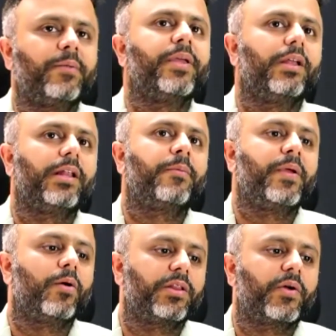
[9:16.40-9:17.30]
Let
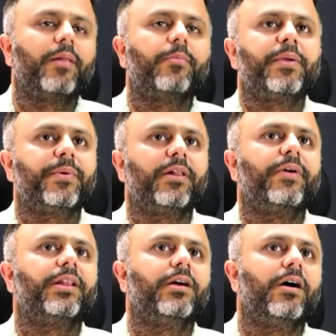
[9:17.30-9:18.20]
me also help people
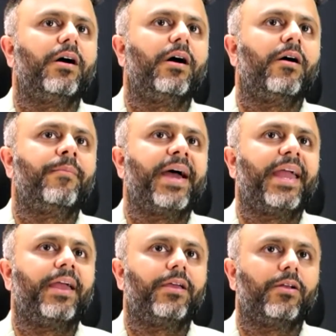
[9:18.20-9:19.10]
with my
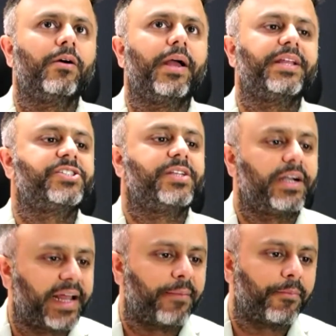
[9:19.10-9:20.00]

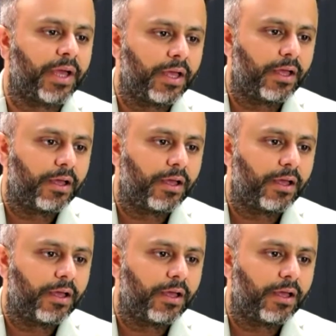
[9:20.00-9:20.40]
additional time.